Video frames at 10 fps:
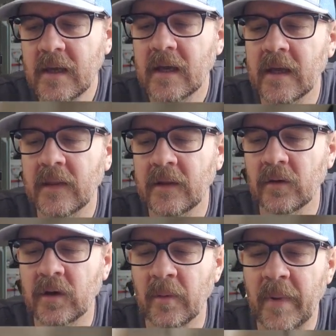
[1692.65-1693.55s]
and then
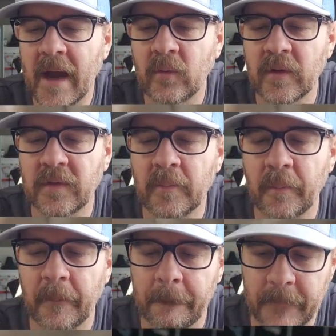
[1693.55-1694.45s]
they'll come back with
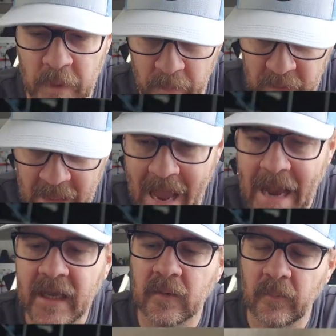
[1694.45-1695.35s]
their
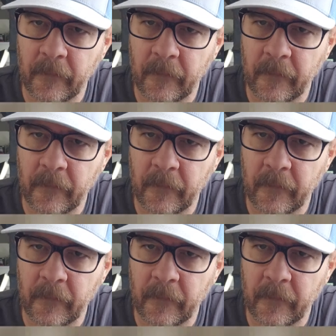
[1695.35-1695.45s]
black,